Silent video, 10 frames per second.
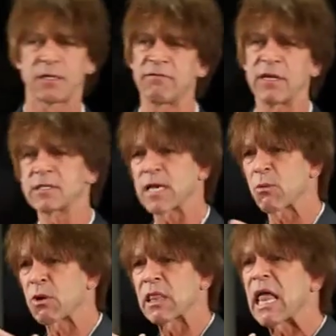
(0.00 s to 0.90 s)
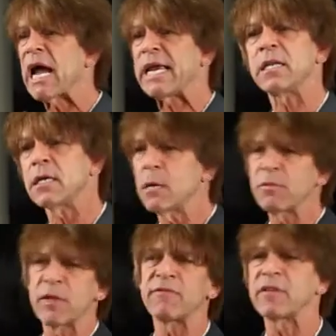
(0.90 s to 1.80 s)
events that were light,
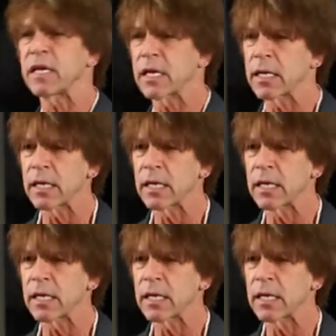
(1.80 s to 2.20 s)
uplifting.